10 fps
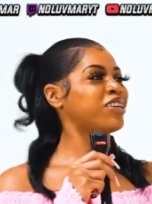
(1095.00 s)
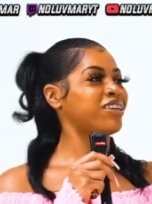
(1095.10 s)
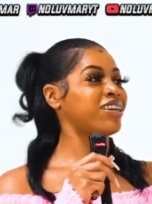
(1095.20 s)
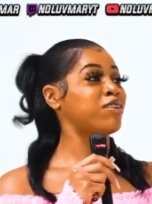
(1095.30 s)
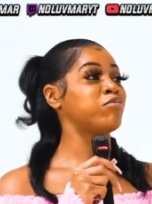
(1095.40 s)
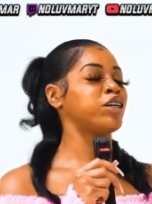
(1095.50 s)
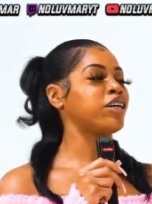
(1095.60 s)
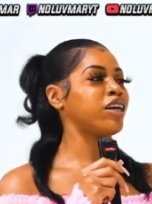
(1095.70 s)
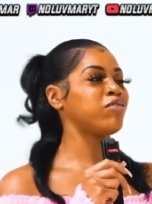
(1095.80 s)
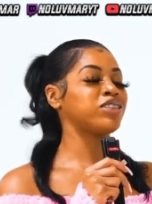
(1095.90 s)
a nigga, but
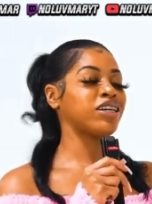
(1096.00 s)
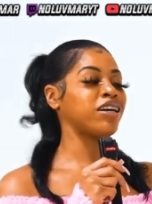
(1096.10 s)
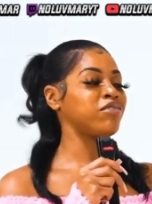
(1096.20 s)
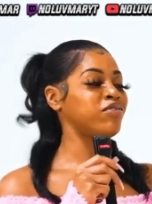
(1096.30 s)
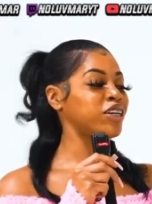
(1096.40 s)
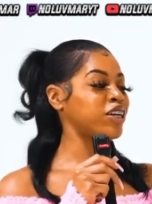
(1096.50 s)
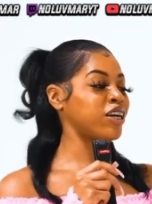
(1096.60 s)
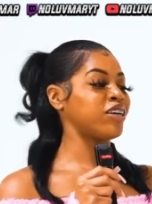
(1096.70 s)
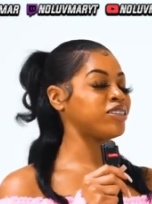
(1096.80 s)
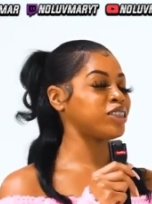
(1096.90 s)
he was like fucking
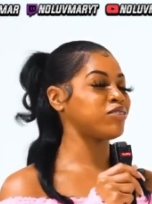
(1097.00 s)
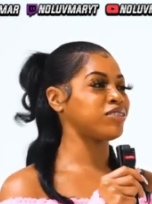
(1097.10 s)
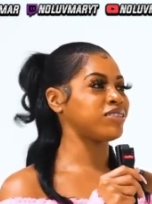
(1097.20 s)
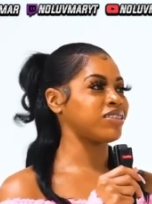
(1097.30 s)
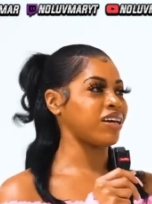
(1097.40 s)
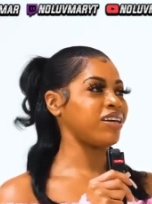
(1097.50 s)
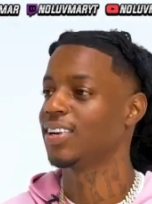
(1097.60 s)
her and she was like